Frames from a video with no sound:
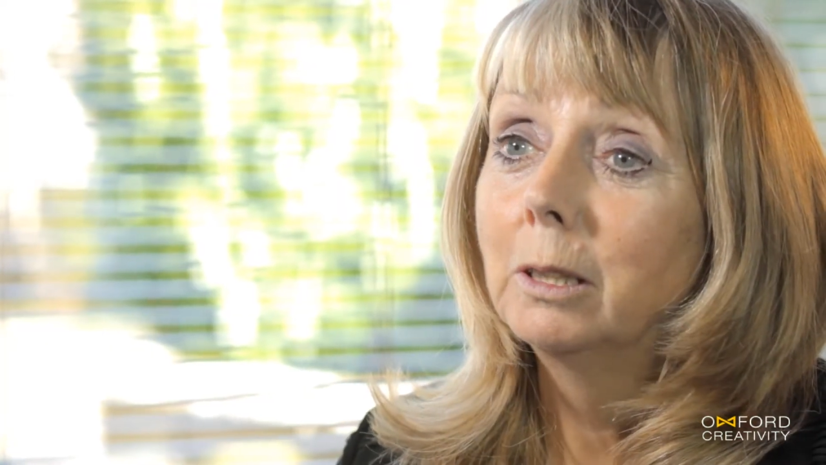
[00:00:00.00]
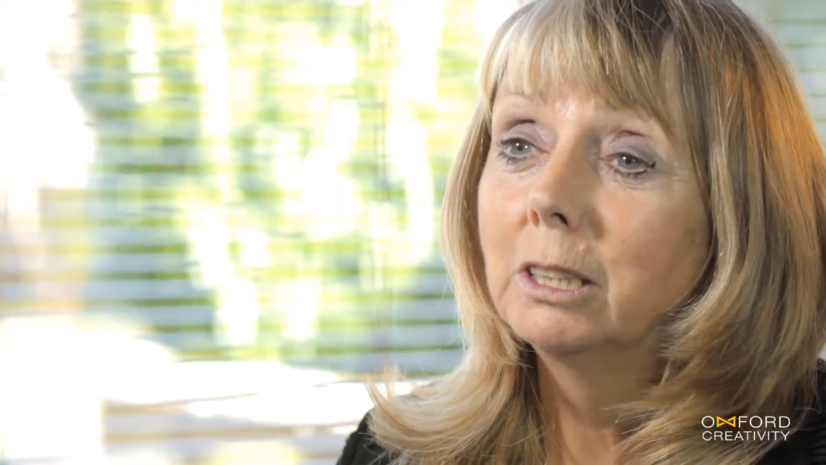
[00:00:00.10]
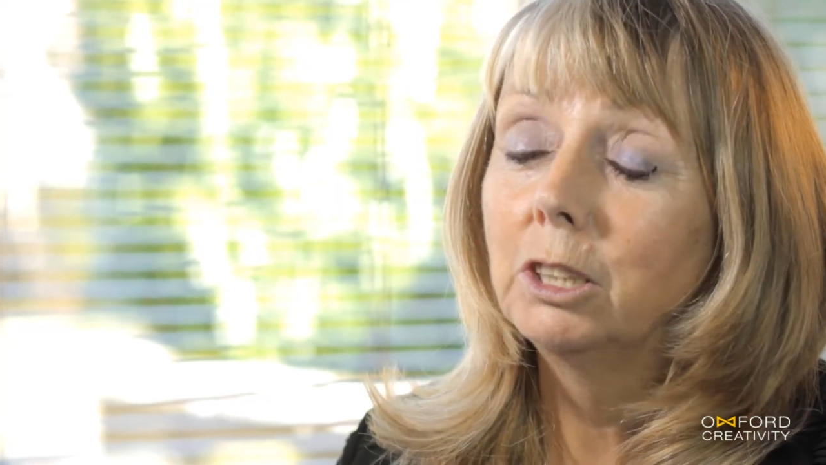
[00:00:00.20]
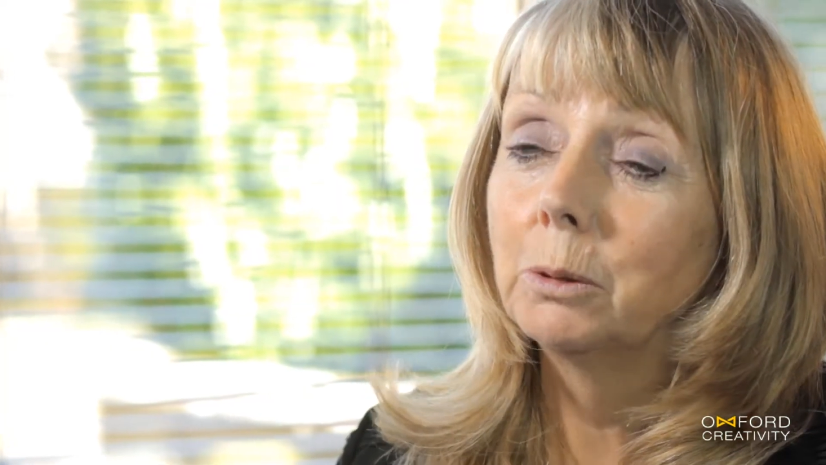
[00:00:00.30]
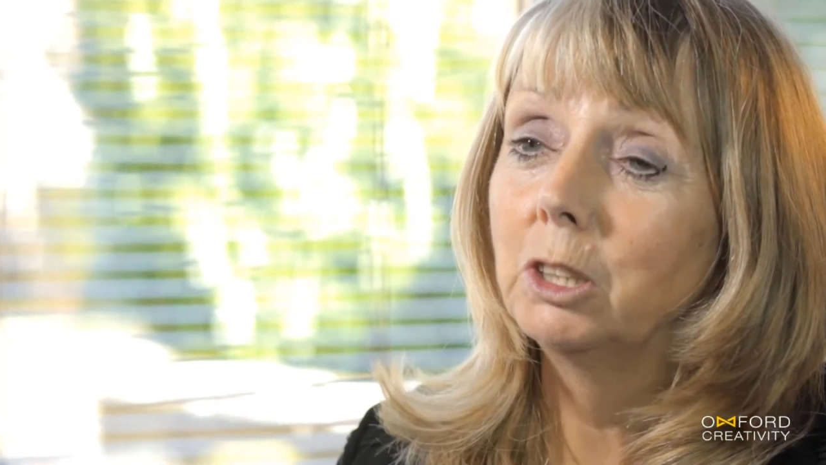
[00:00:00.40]

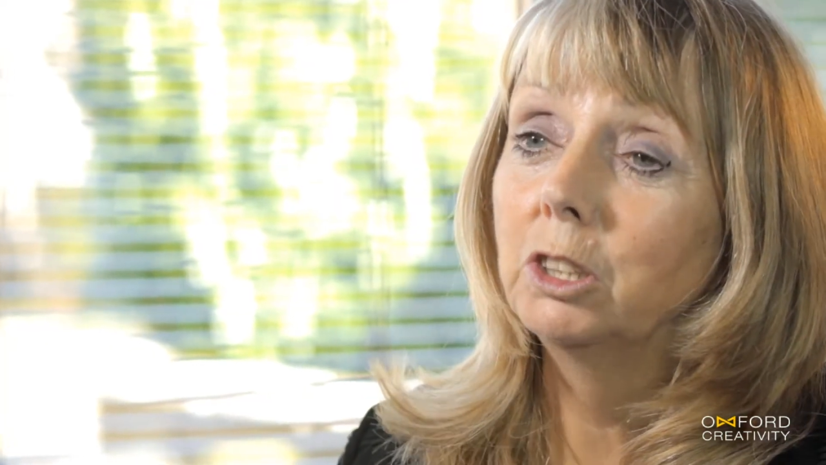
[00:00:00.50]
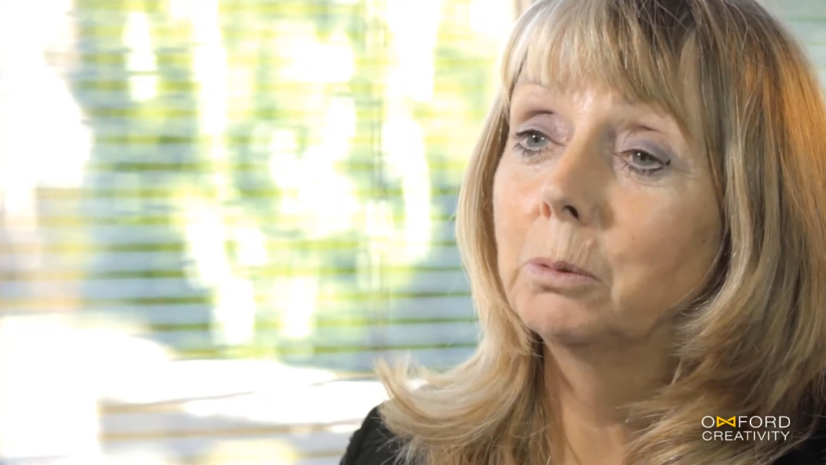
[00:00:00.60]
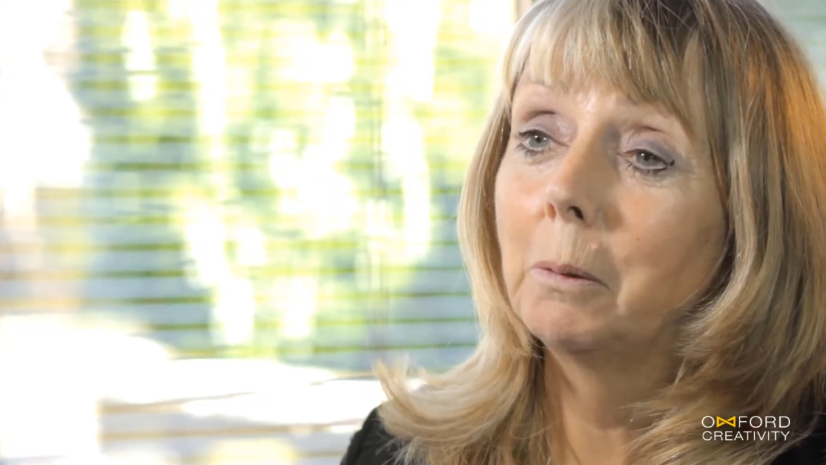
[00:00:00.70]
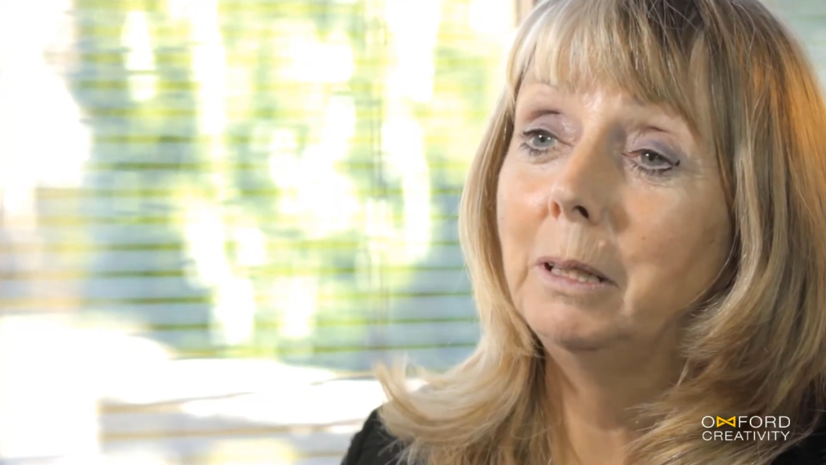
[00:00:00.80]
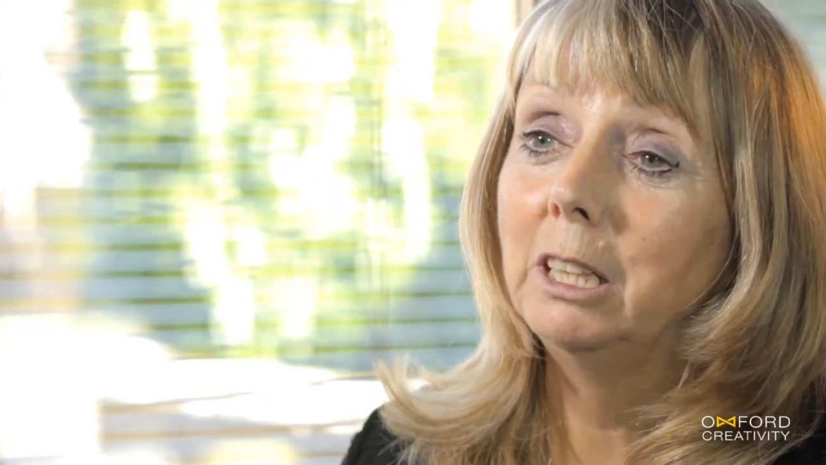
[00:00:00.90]
situations
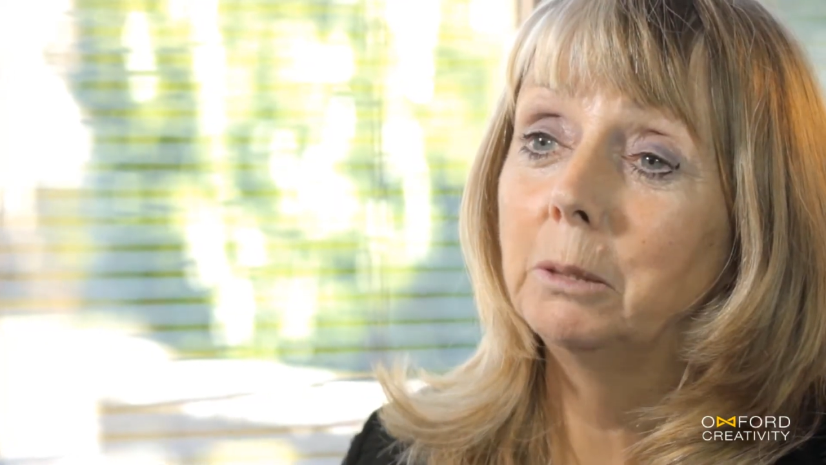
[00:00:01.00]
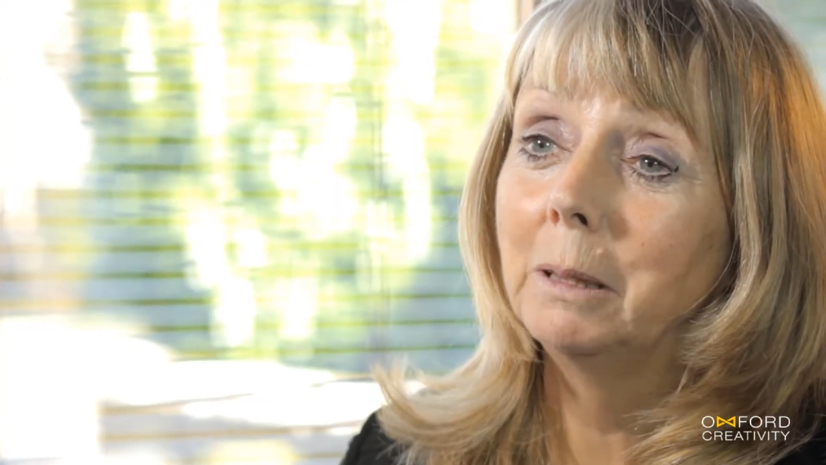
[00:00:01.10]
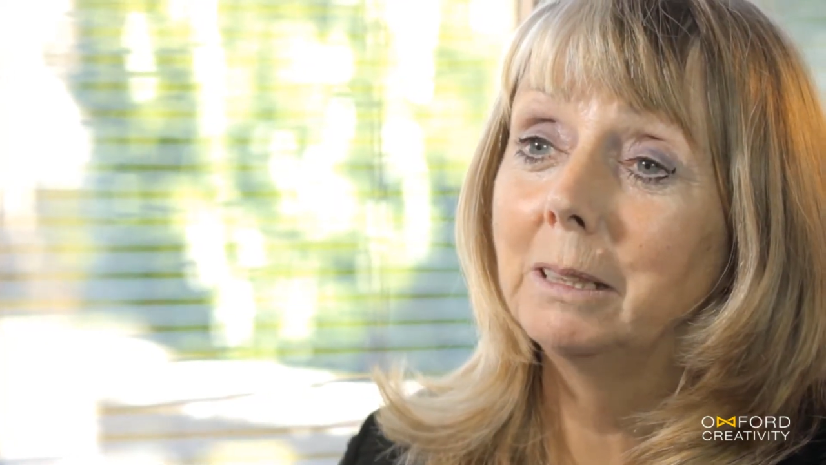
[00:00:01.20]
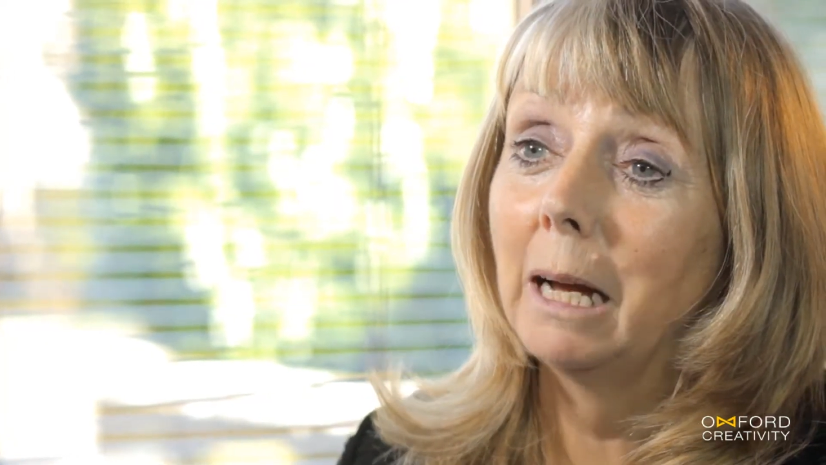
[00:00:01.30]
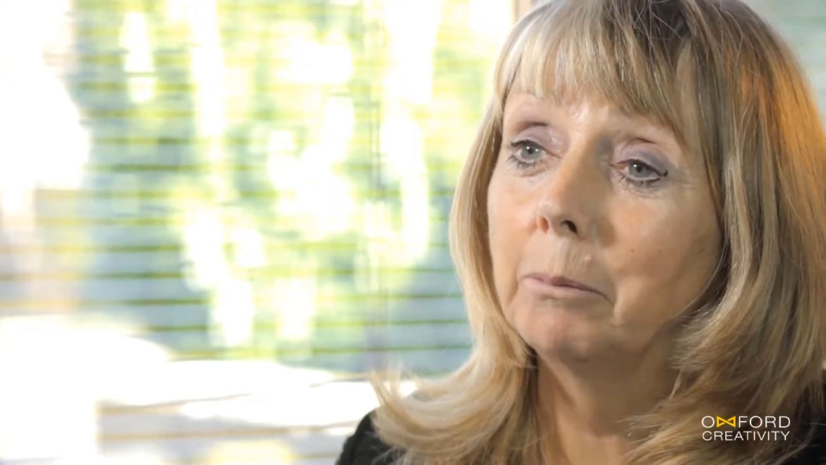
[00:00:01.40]
where we need to be
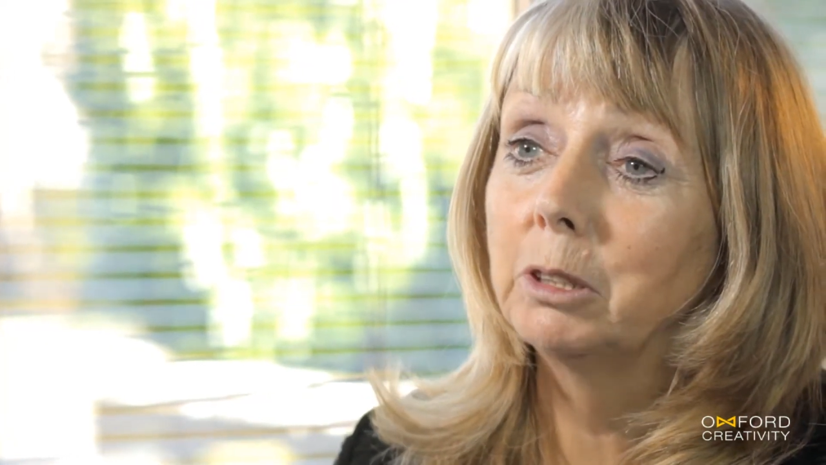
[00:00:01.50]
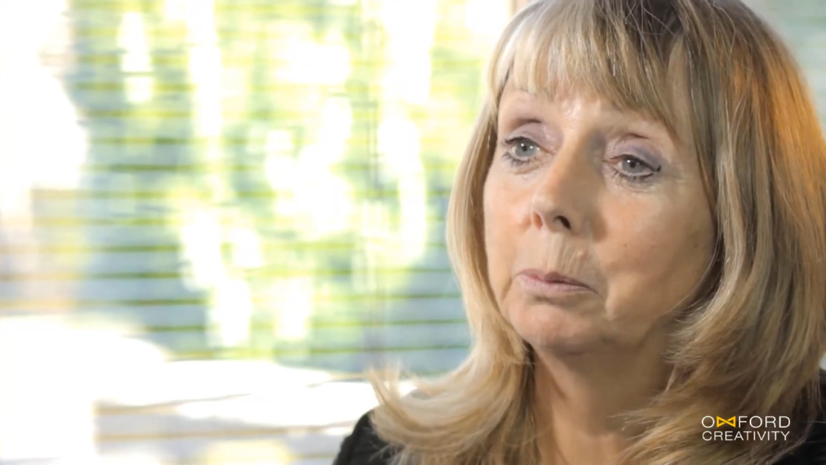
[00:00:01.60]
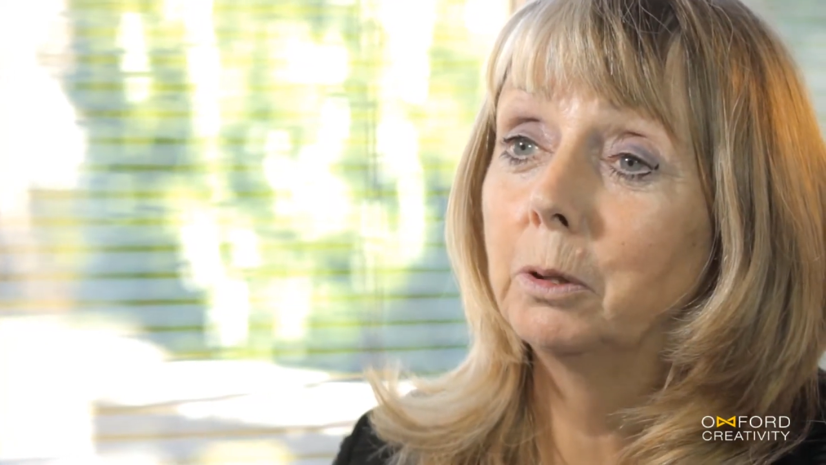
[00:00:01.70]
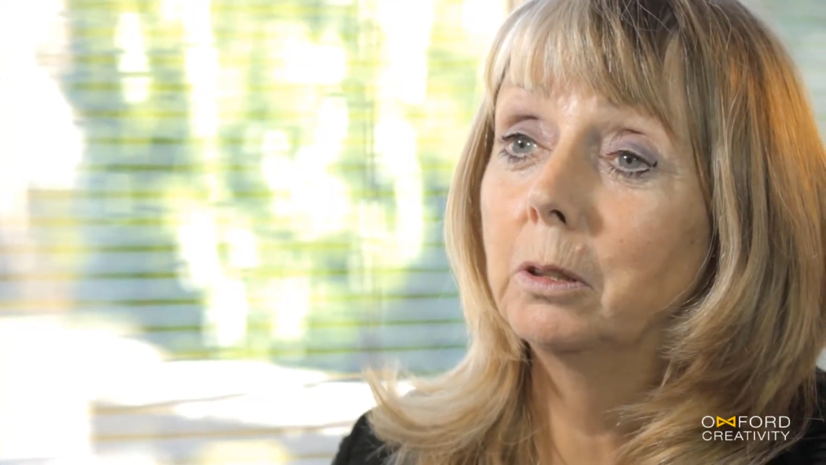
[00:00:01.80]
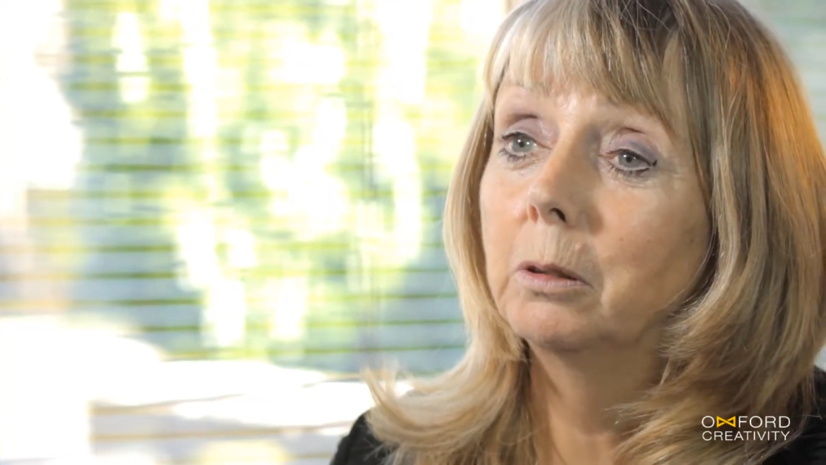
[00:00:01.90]

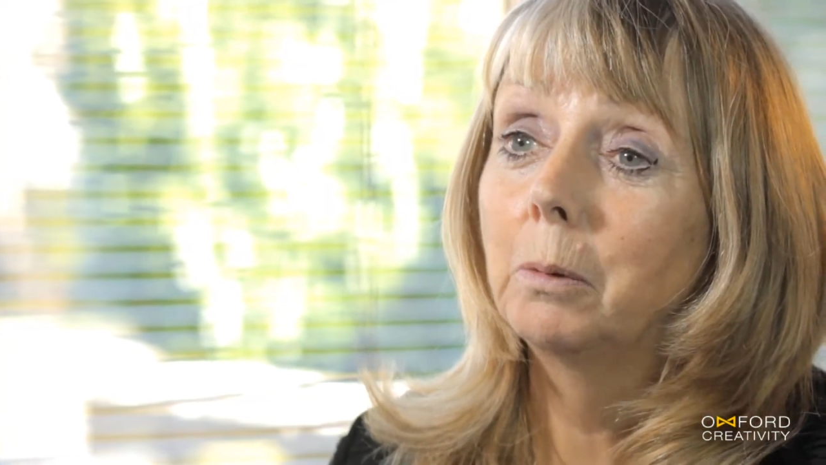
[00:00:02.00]
adaptable,